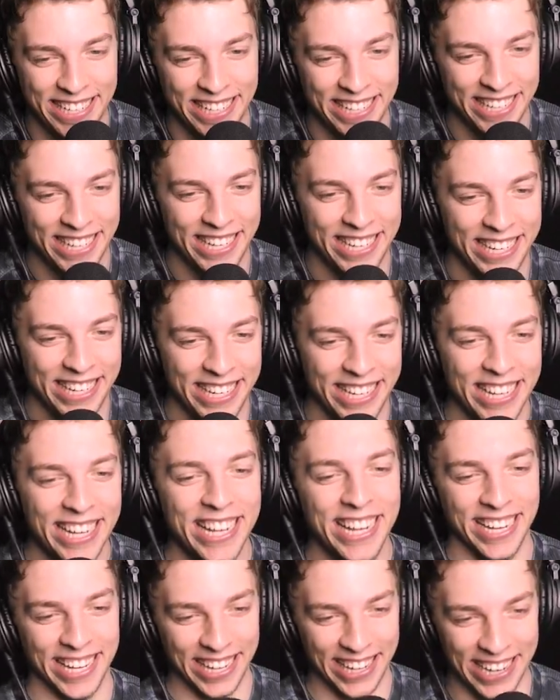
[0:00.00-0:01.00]
All
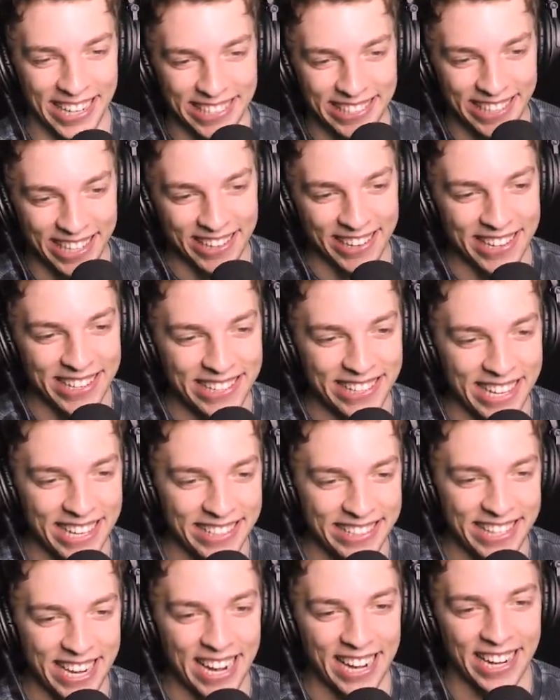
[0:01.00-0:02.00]
right, Slogo
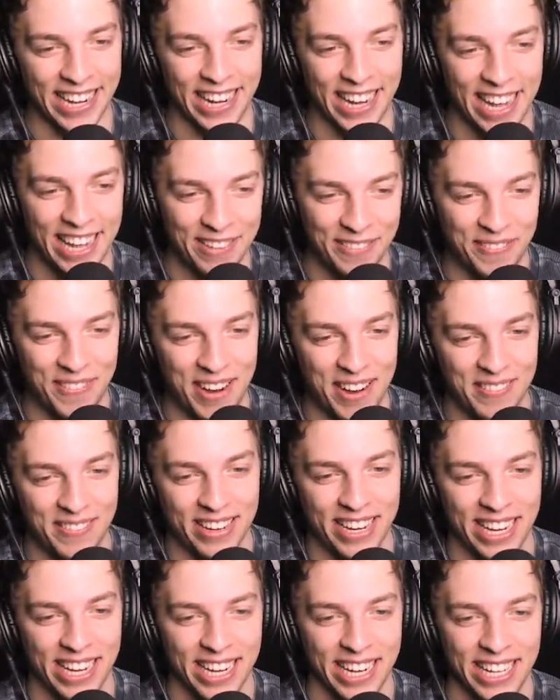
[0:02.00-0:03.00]
says stand in a line in front of
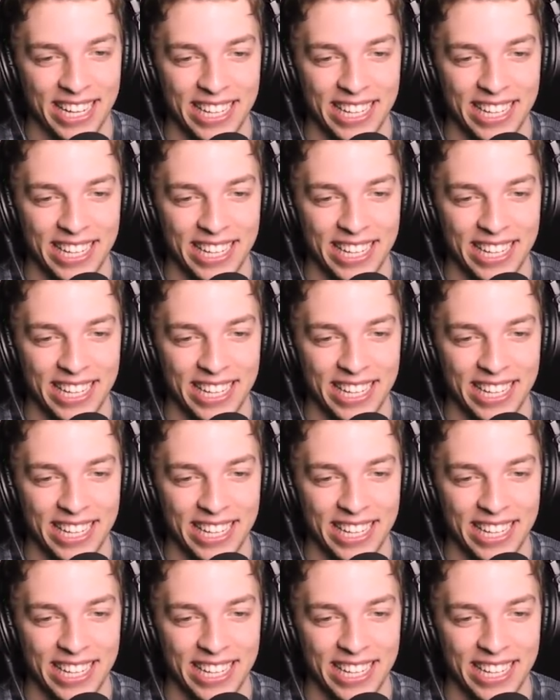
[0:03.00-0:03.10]
me.